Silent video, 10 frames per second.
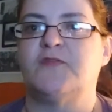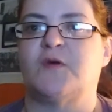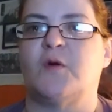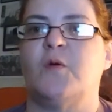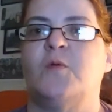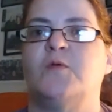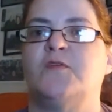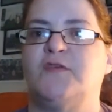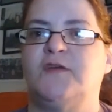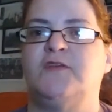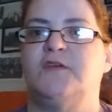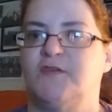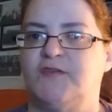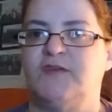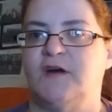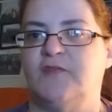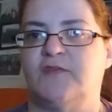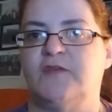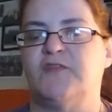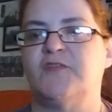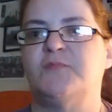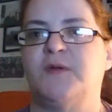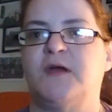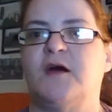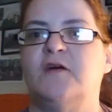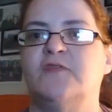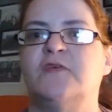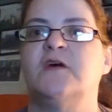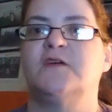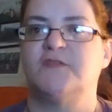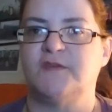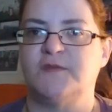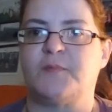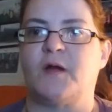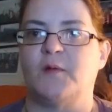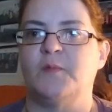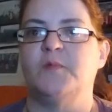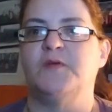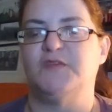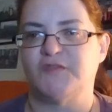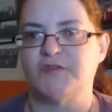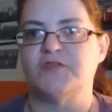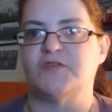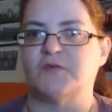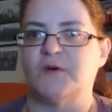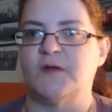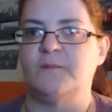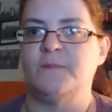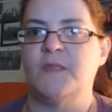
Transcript: so she does it just because she probably shouldn't do it.